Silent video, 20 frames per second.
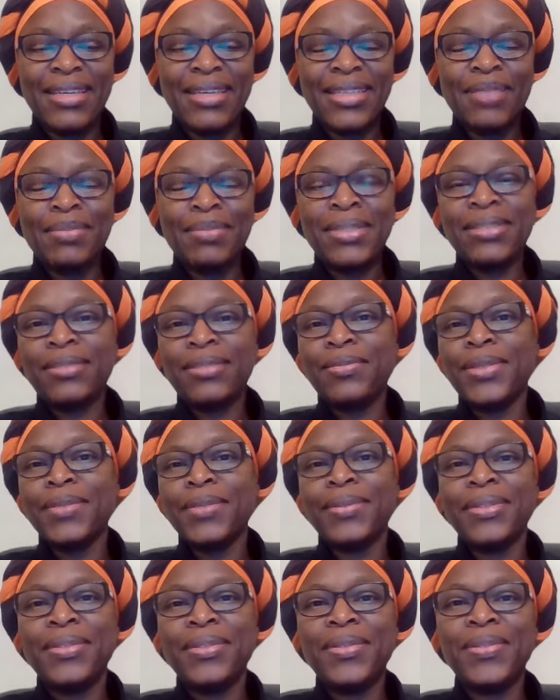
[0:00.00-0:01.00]
As much as we
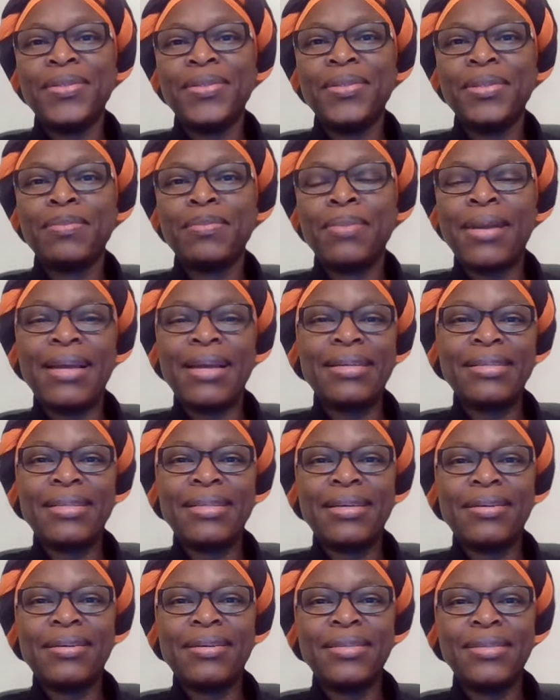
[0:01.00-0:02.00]
want to
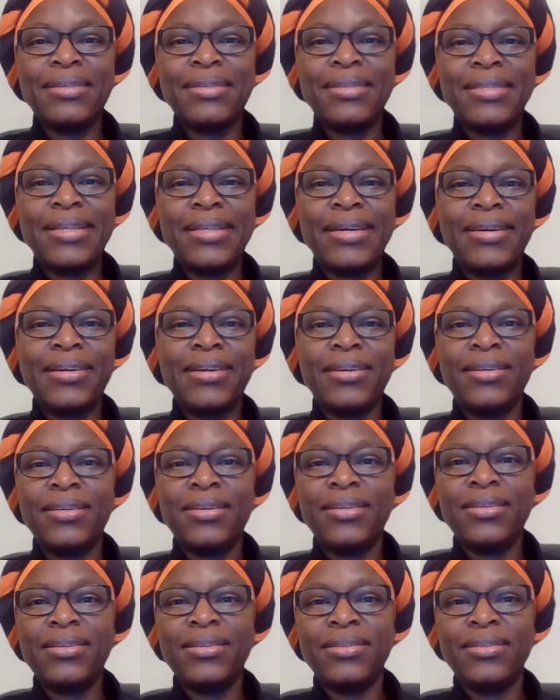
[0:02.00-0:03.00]
splash out and share
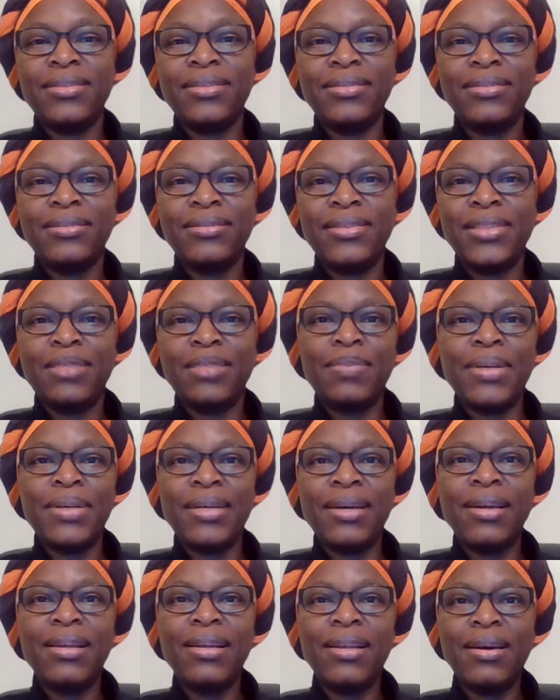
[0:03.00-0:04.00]
and
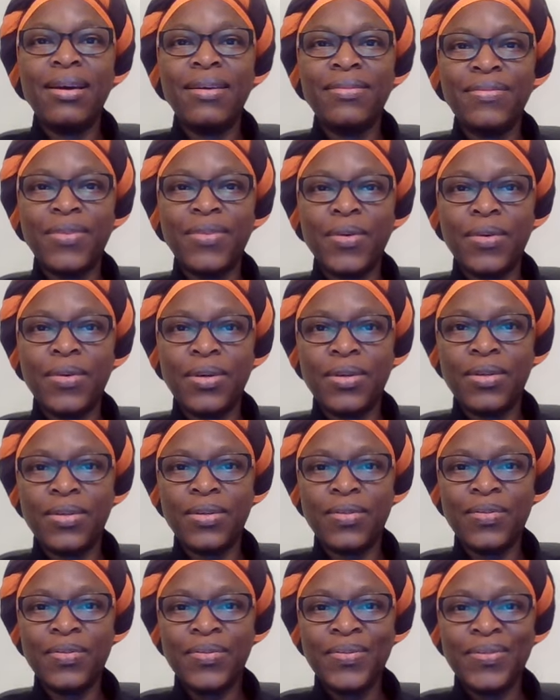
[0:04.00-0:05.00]
display our love
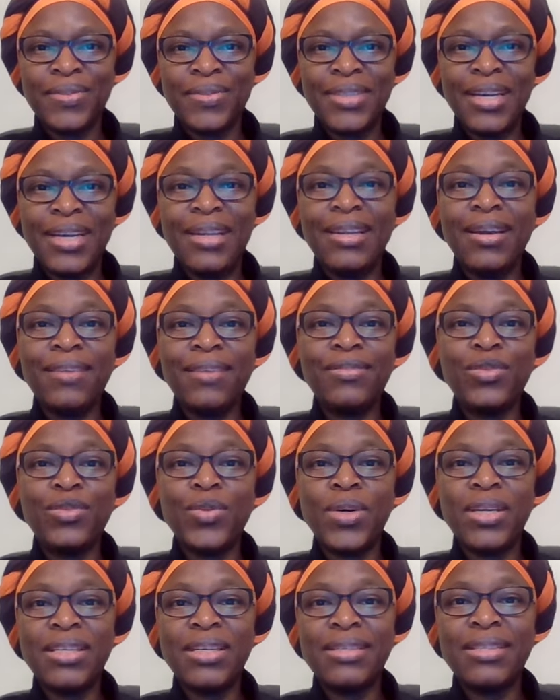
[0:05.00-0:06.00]
for our loved
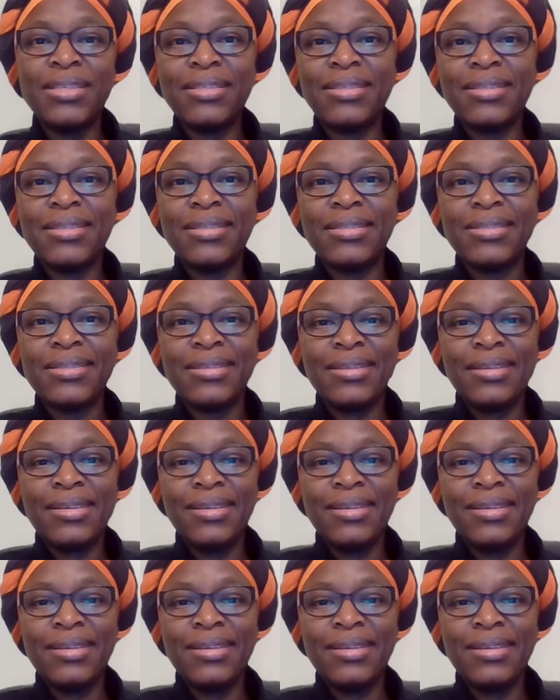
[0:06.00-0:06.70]
ones,